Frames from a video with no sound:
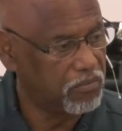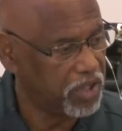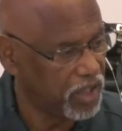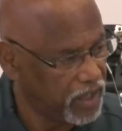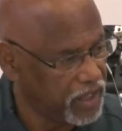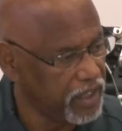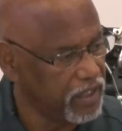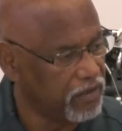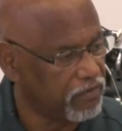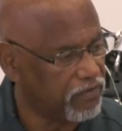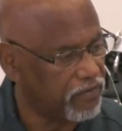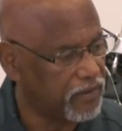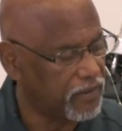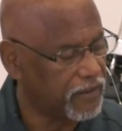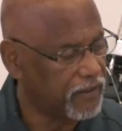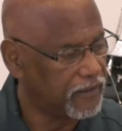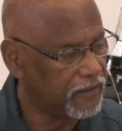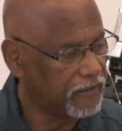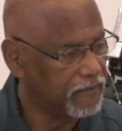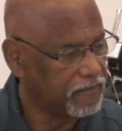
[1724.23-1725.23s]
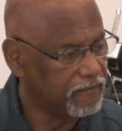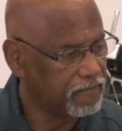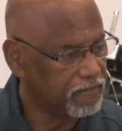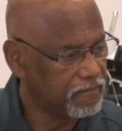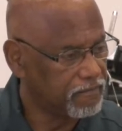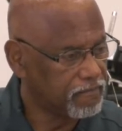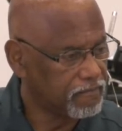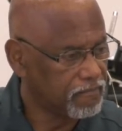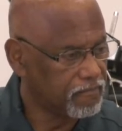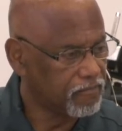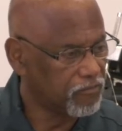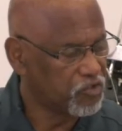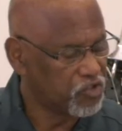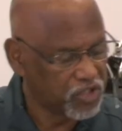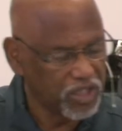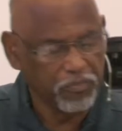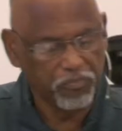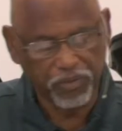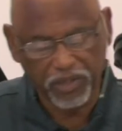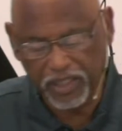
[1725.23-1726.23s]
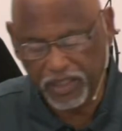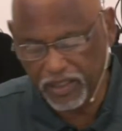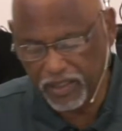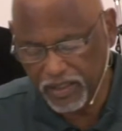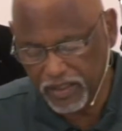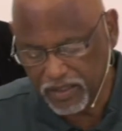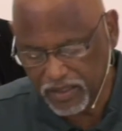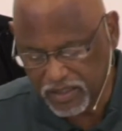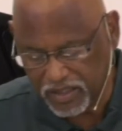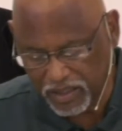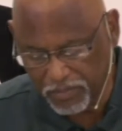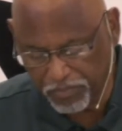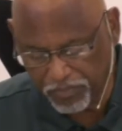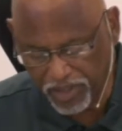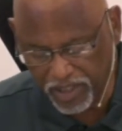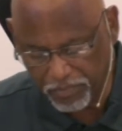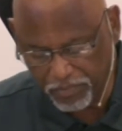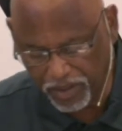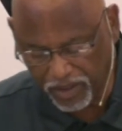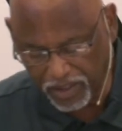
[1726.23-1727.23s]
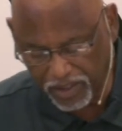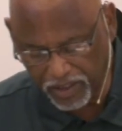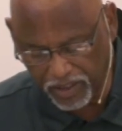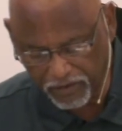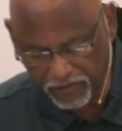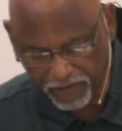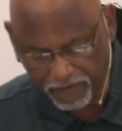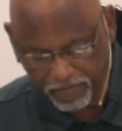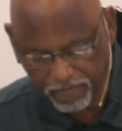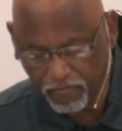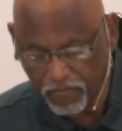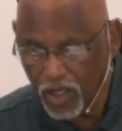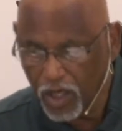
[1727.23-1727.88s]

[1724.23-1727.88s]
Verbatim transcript: Believe. Simply, simply believe.